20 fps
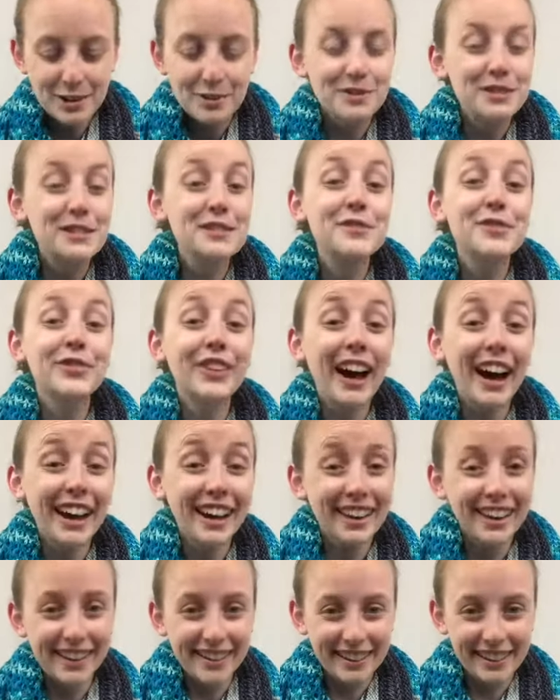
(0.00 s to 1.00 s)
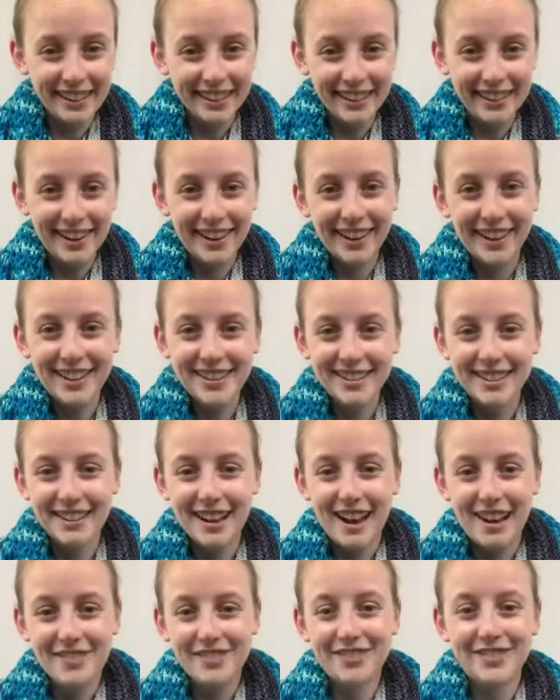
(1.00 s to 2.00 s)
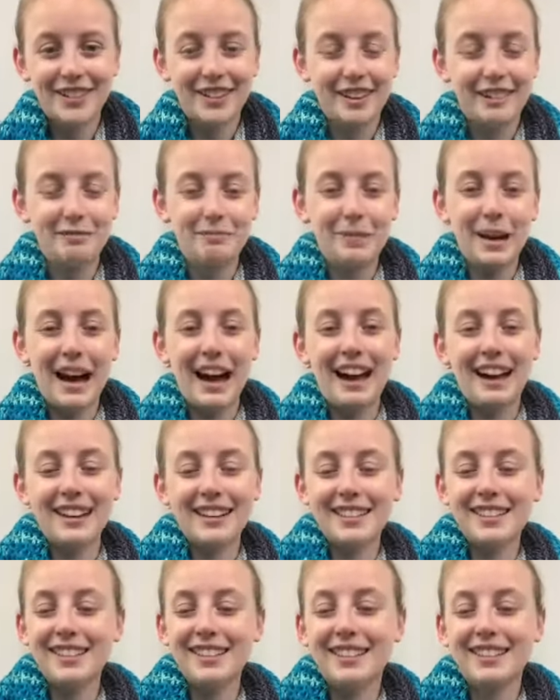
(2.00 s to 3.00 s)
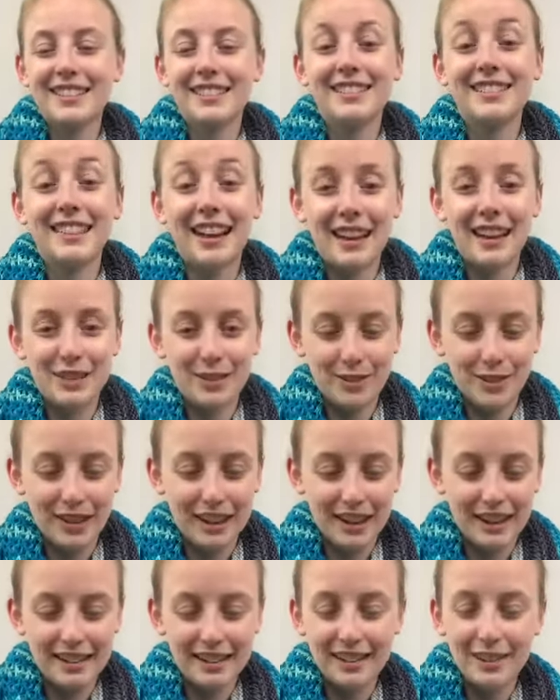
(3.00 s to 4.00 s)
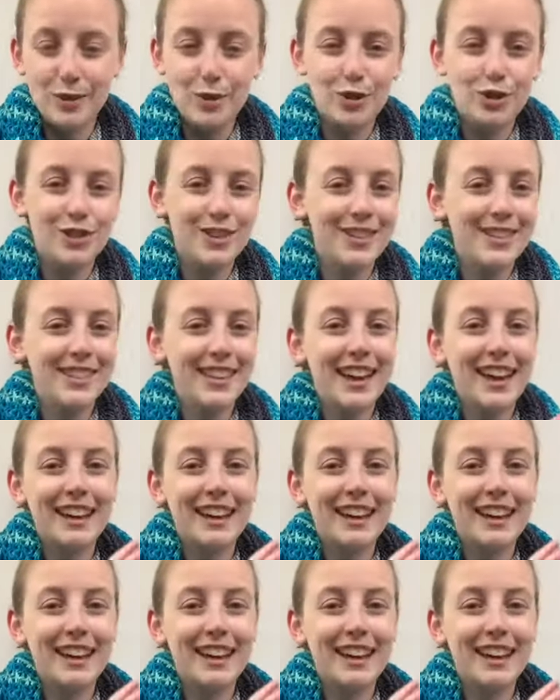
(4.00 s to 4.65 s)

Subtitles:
we finally got our stuff unpacked last weekend. It was just